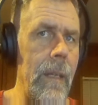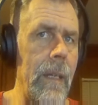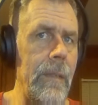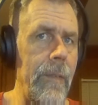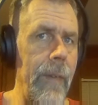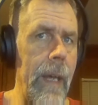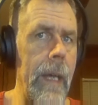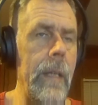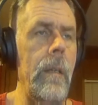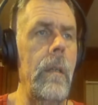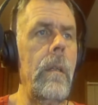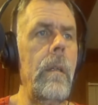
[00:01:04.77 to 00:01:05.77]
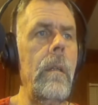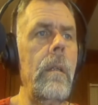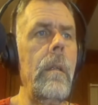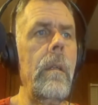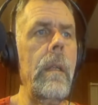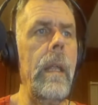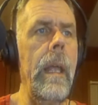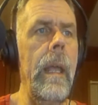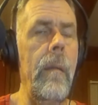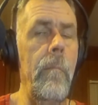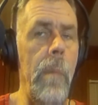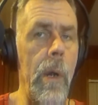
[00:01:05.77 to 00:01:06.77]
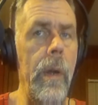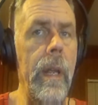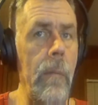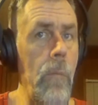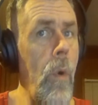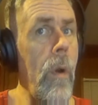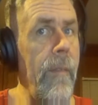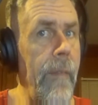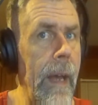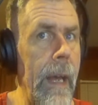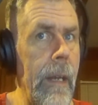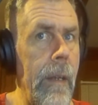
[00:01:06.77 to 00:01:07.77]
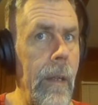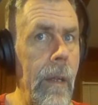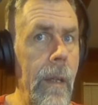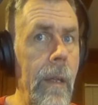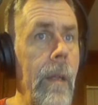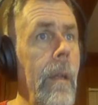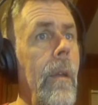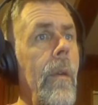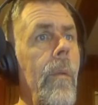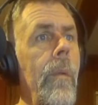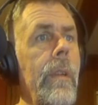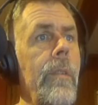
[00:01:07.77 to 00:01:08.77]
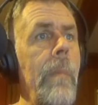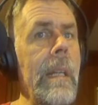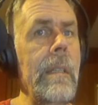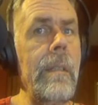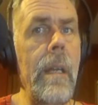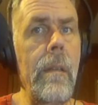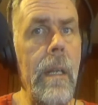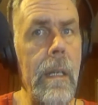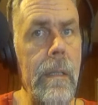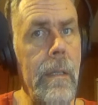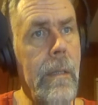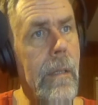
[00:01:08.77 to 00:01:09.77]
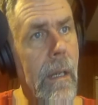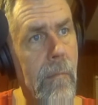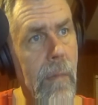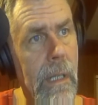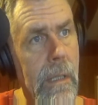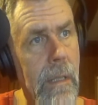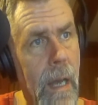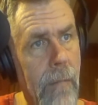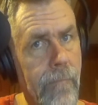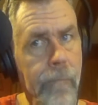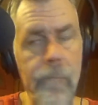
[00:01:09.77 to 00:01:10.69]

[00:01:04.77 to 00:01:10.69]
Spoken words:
less fat, and burning more fat, which might sound like it's the same, but it's not.